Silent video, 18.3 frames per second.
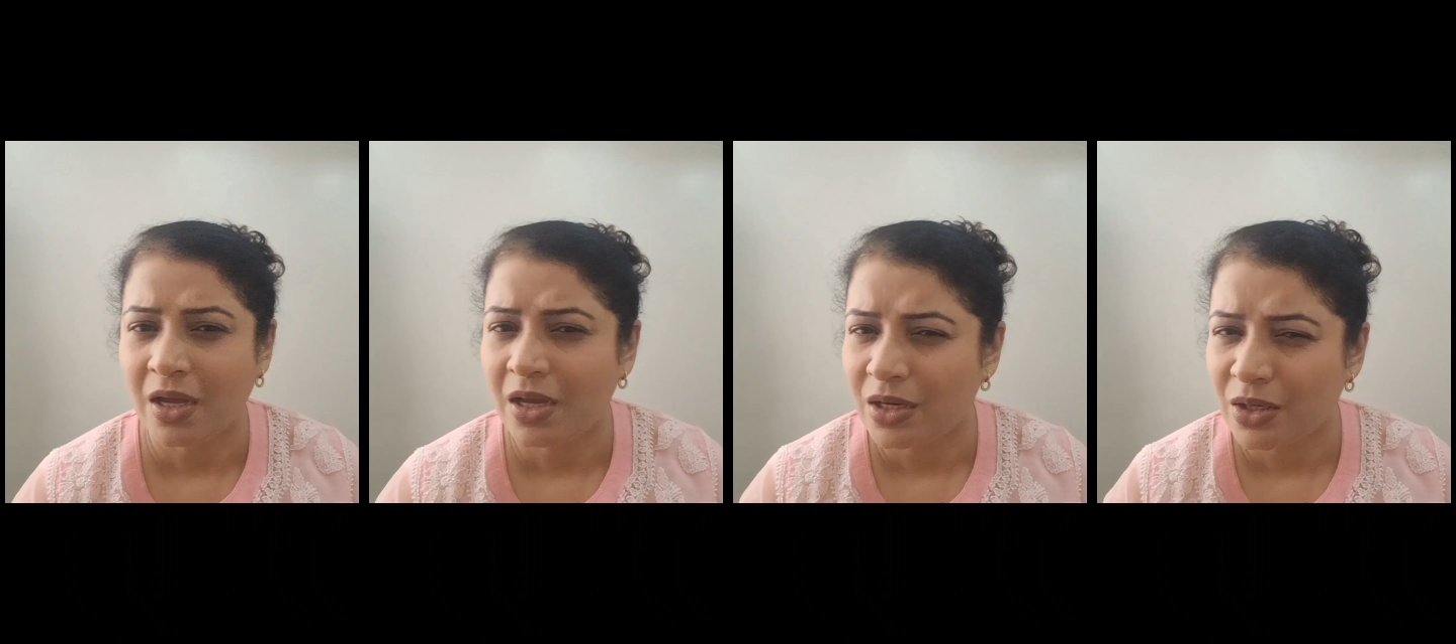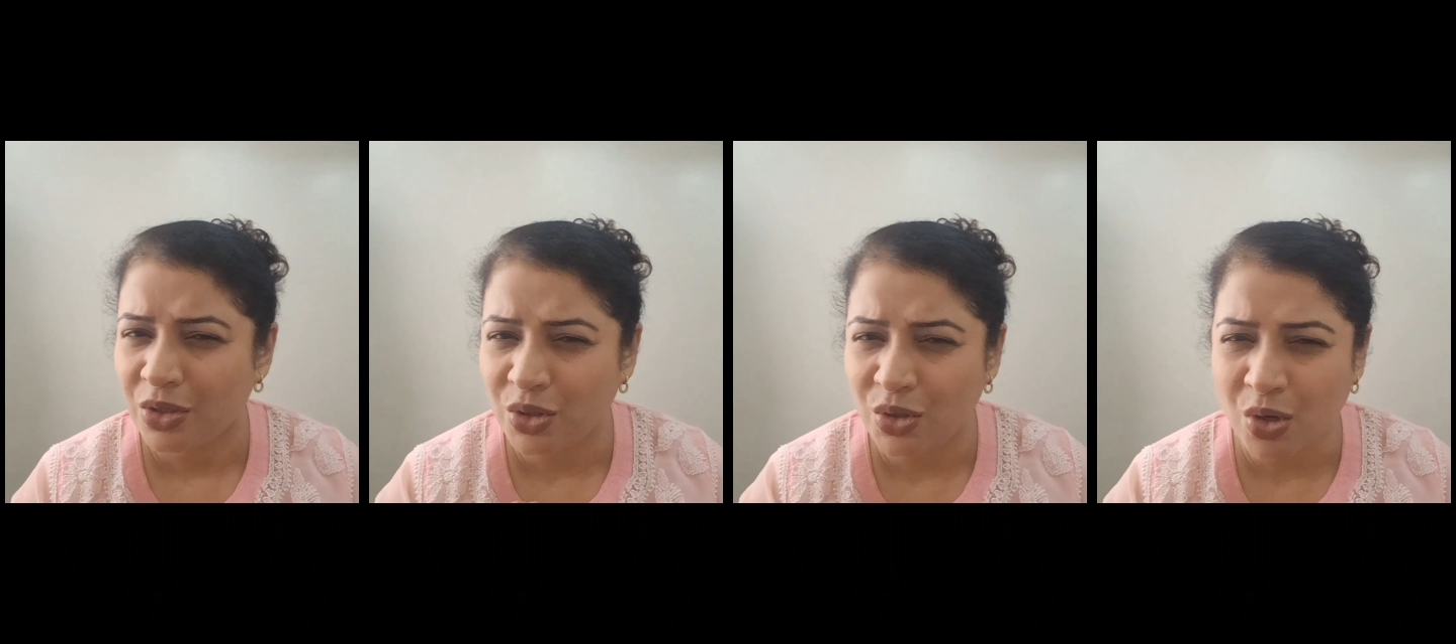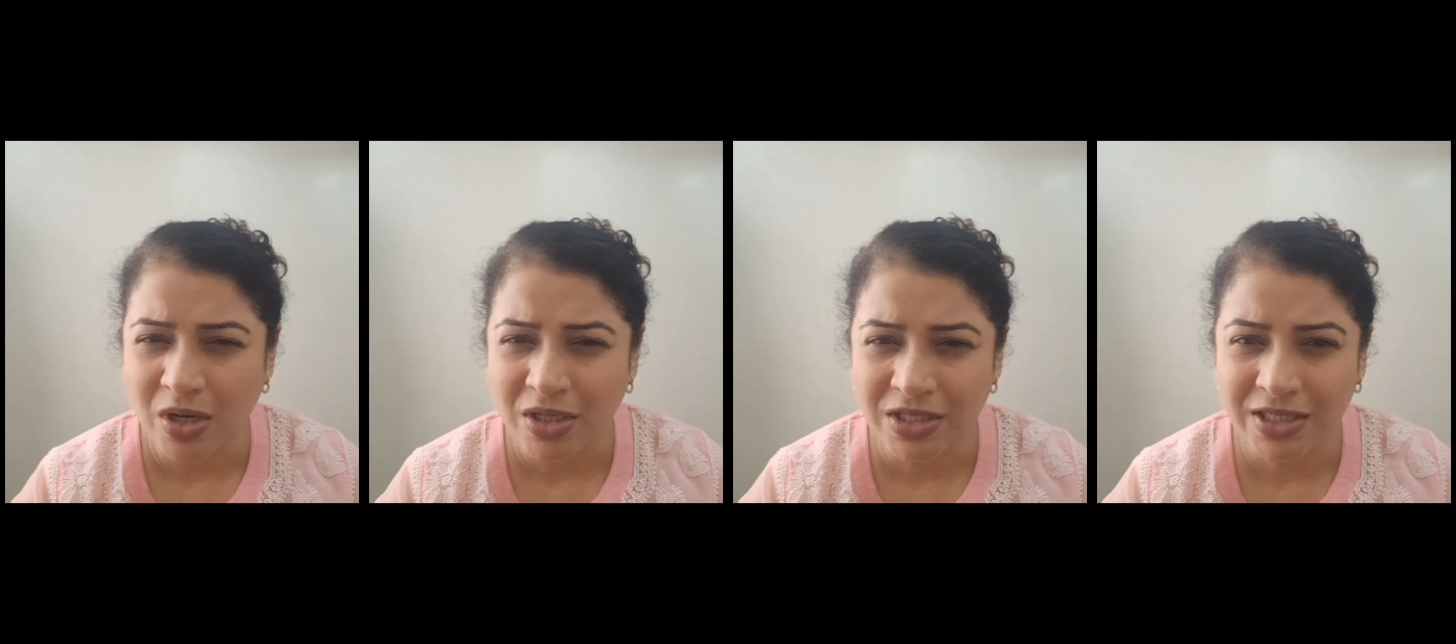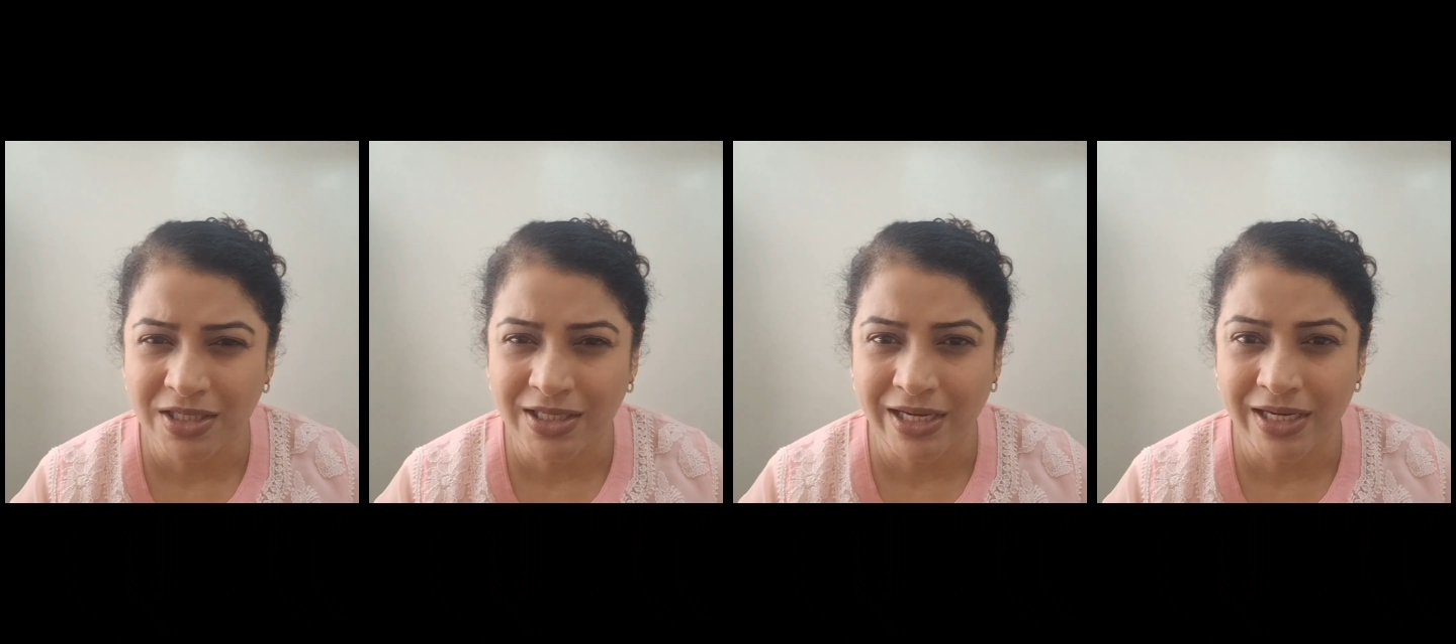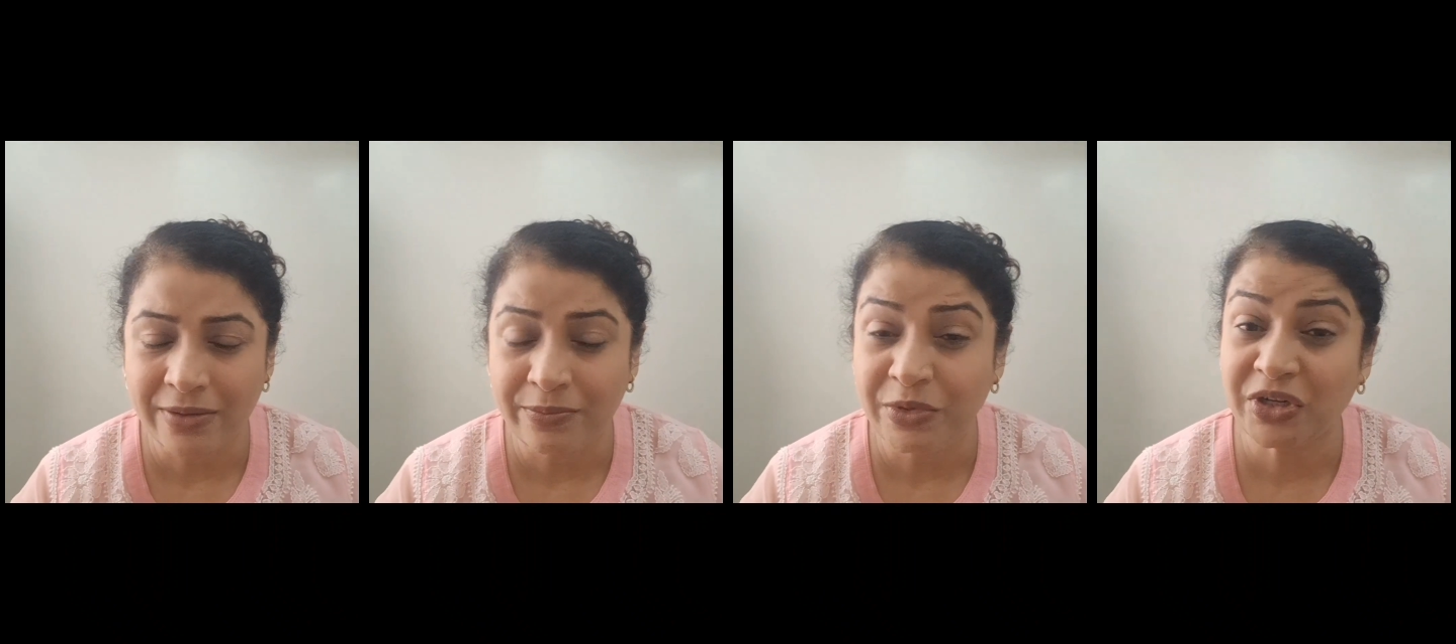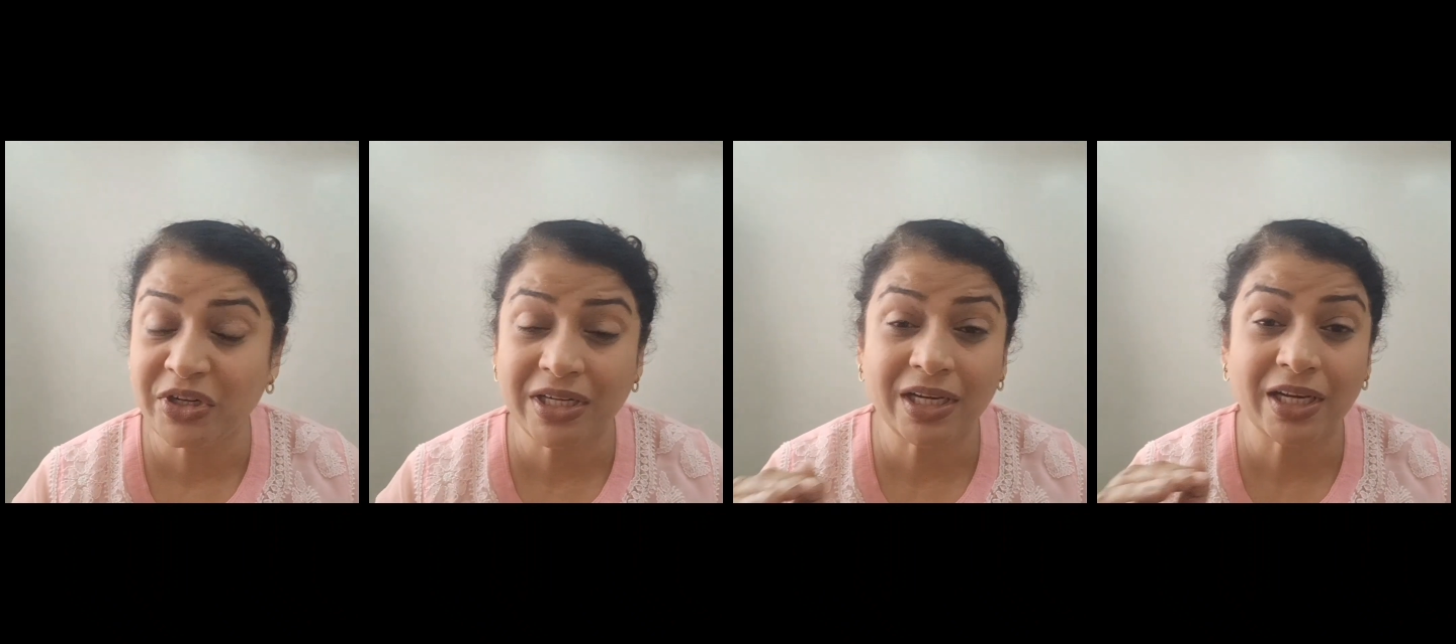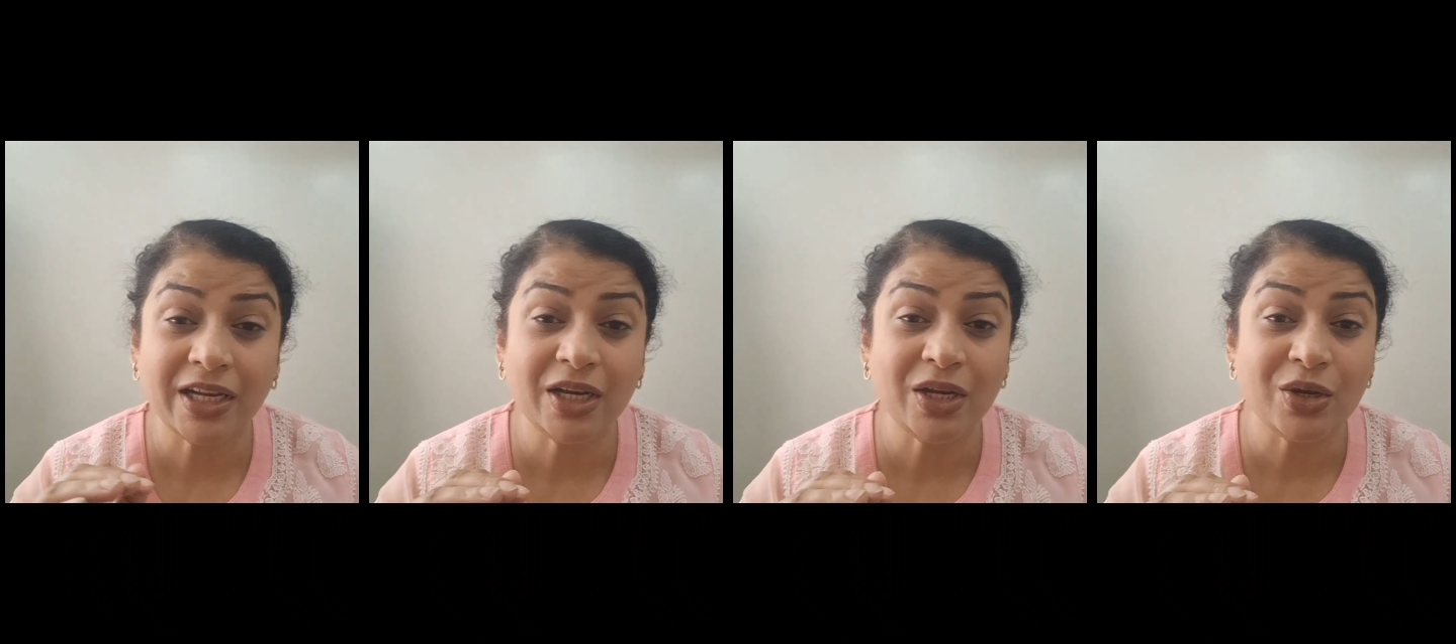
Not deliberately,